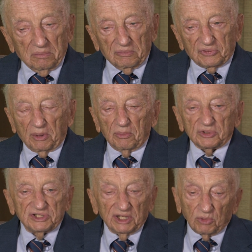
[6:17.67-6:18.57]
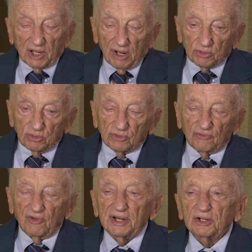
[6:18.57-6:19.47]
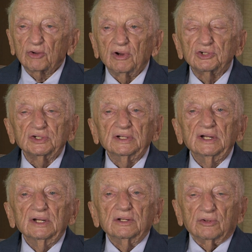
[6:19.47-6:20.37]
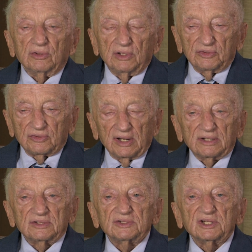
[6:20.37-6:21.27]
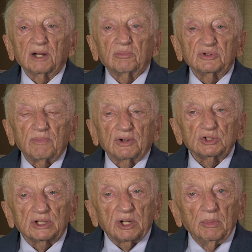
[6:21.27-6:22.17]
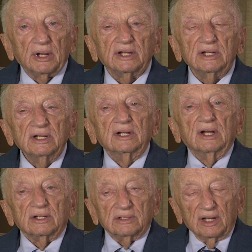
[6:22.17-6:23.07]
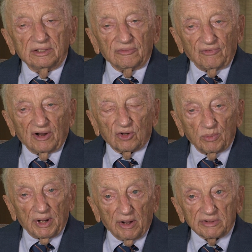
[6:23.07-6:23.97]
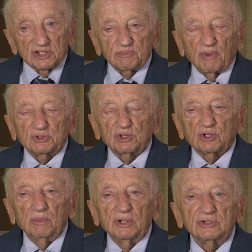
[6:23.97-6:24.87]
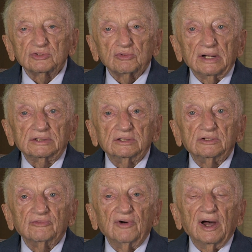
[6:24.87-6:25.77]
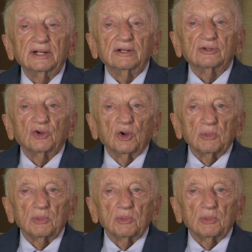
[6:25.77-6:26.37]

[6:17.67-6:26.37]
someone said, well, how do you define aggression? Then they decided to set up a special committee, and then followed by other special committees trying to define the term